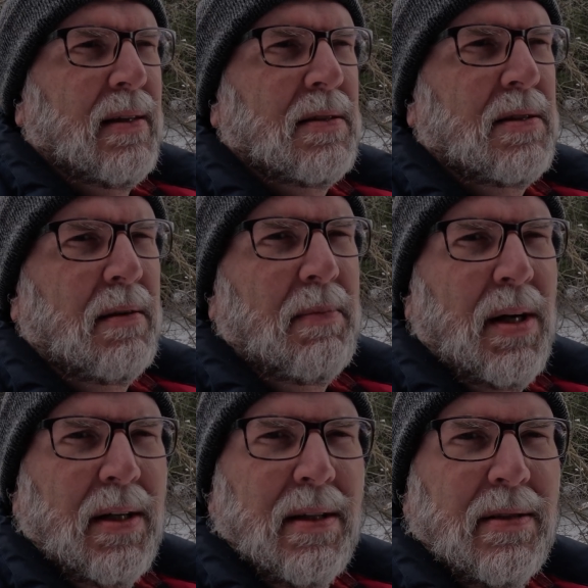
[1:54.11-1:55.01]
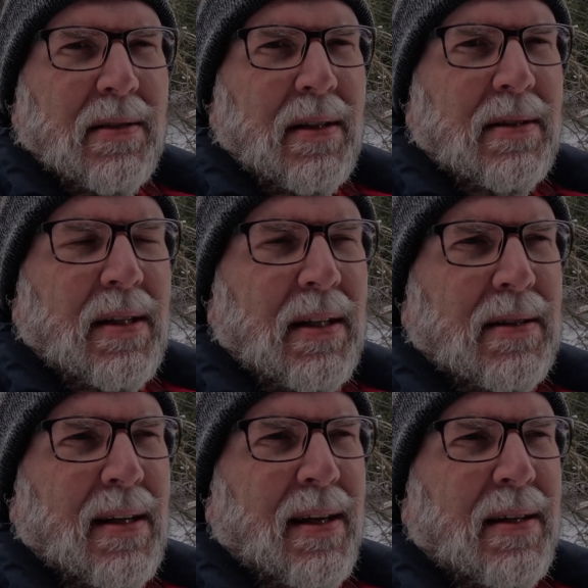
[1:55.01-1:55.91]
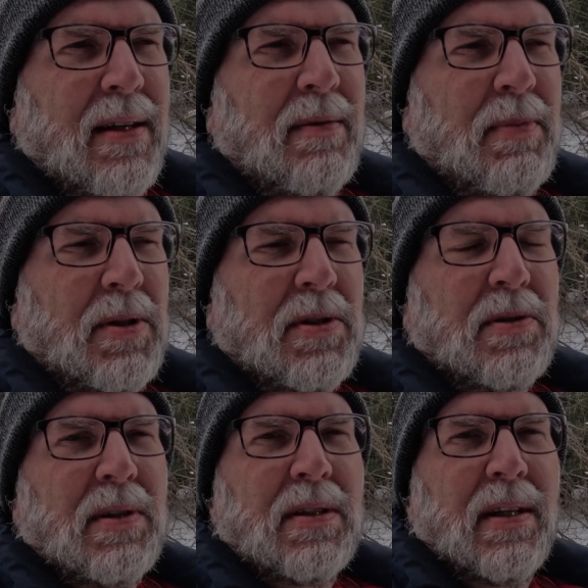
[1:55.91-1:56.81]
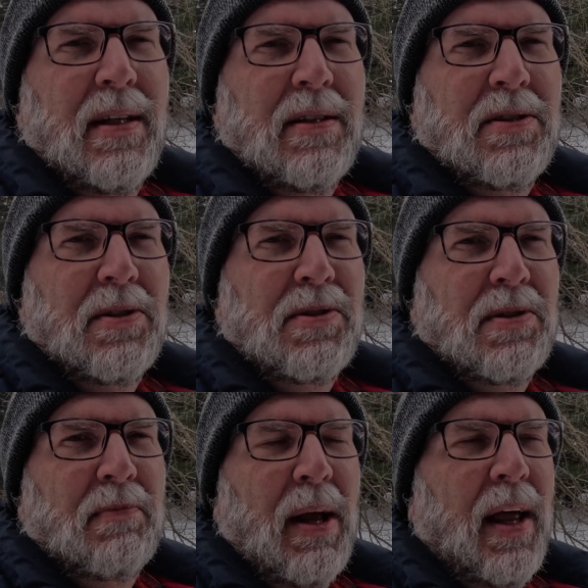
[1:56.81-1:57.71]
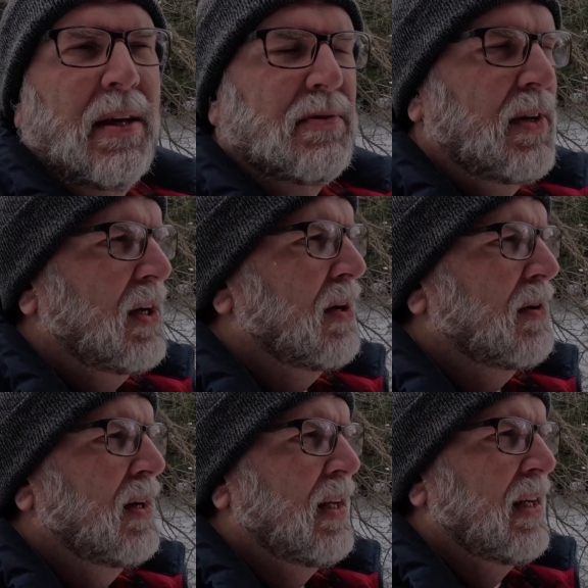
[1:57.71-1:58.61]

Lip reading: stump buckets, these things that I purchased recently and showed you in my last video.